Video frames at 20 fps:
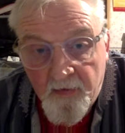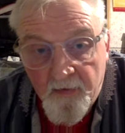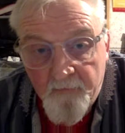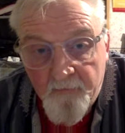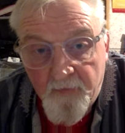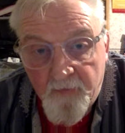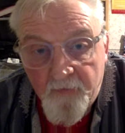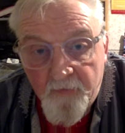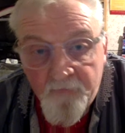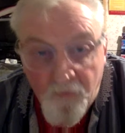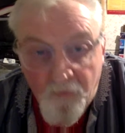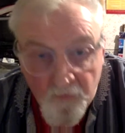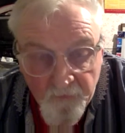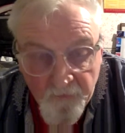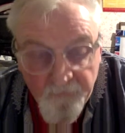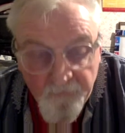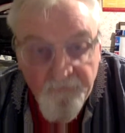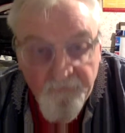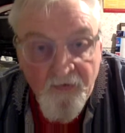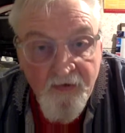But as long
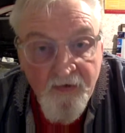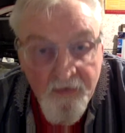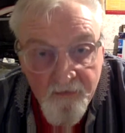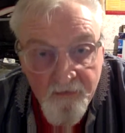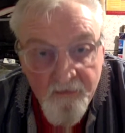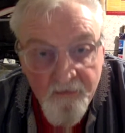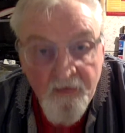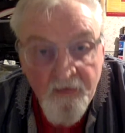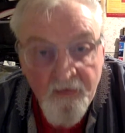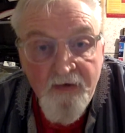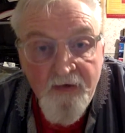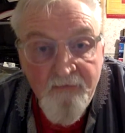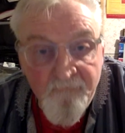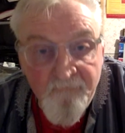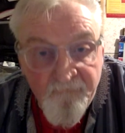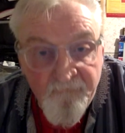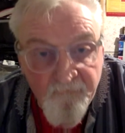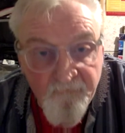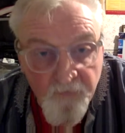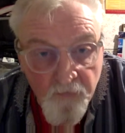as they can
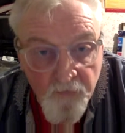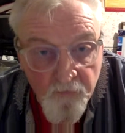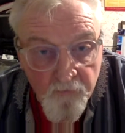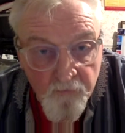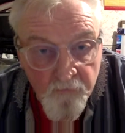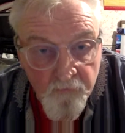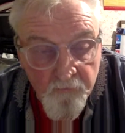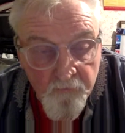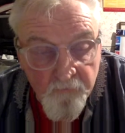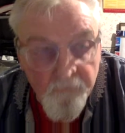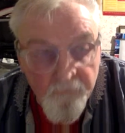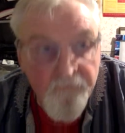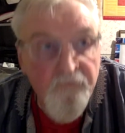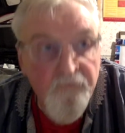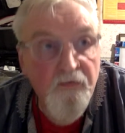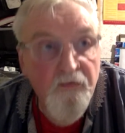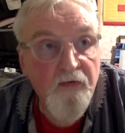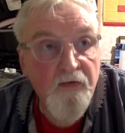infuse